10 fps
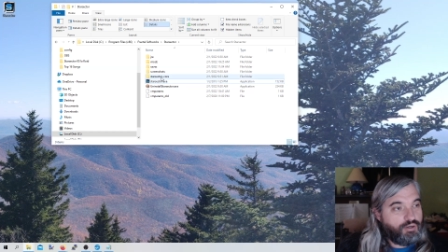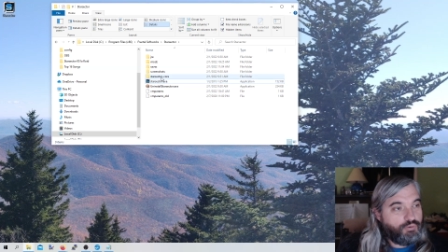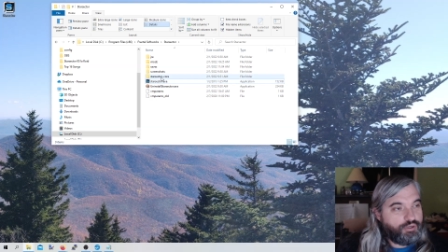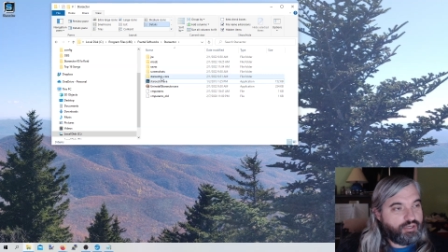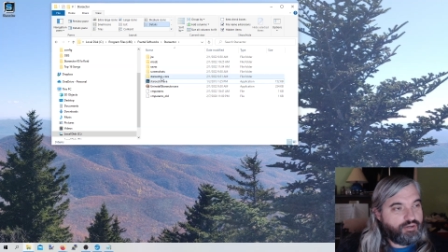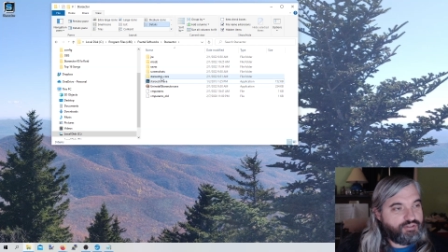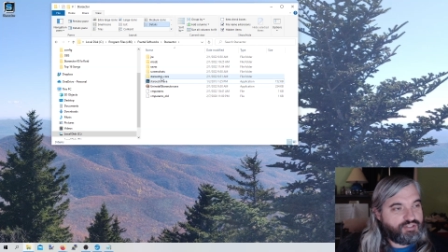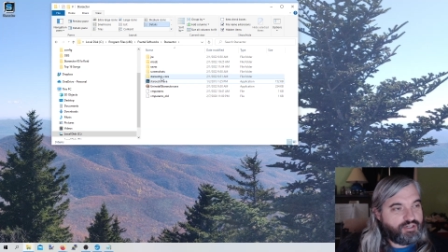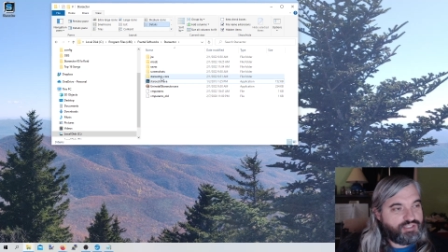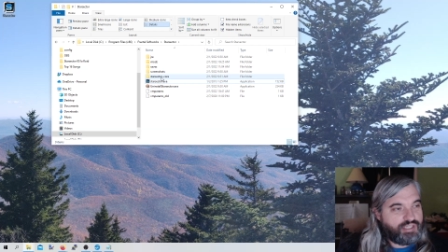We're going to go to
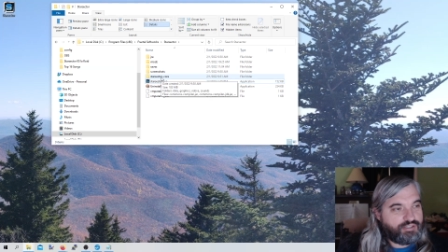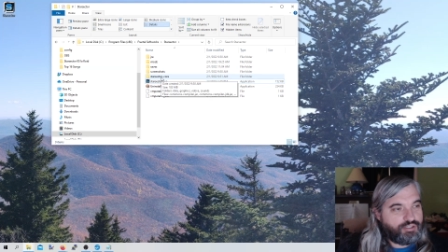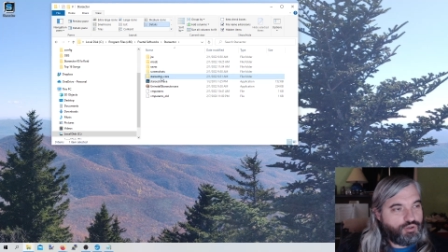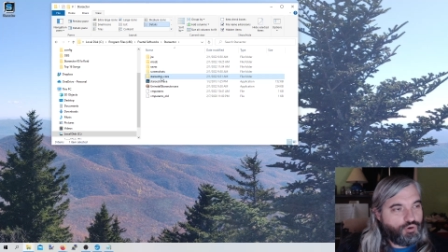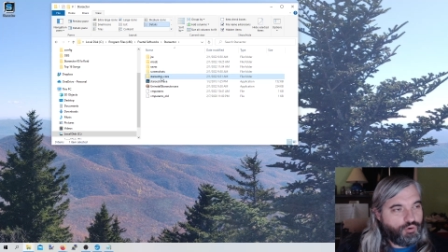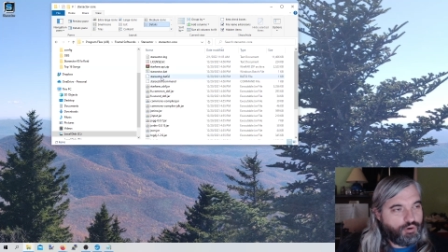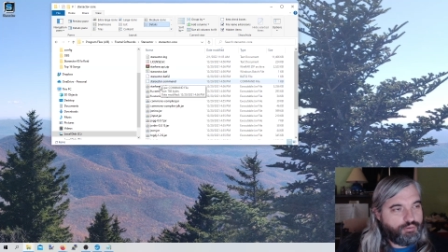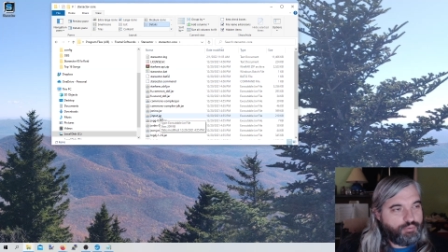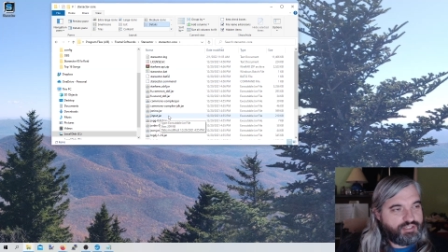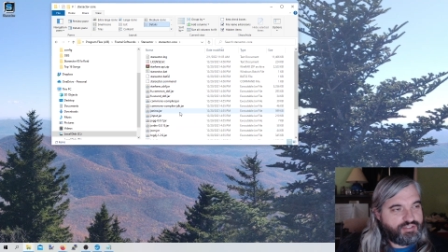Starsector Core,
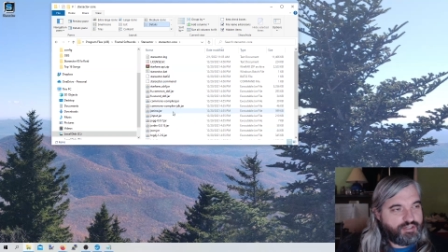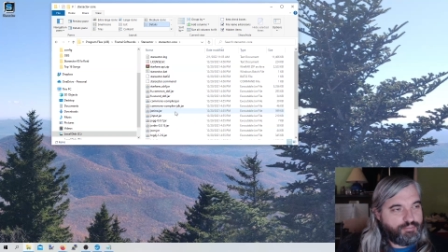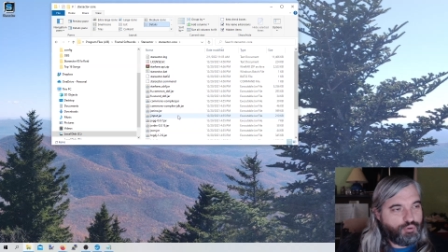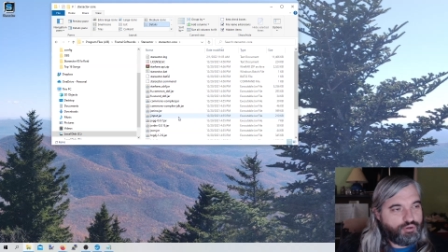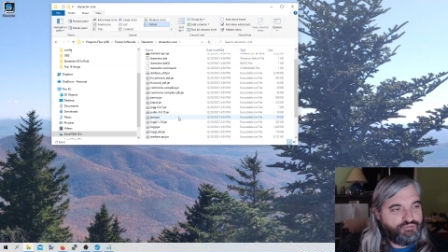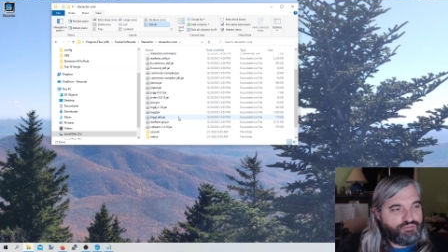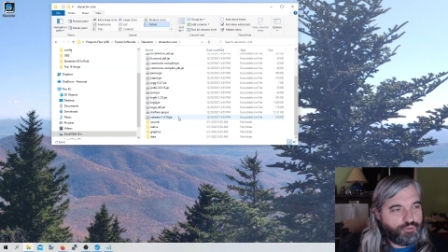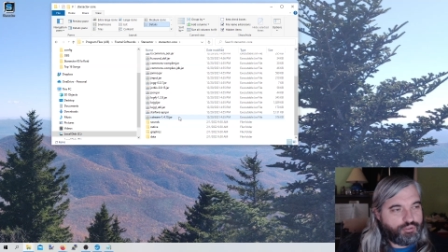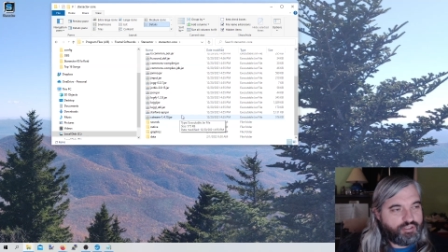which is an important folder.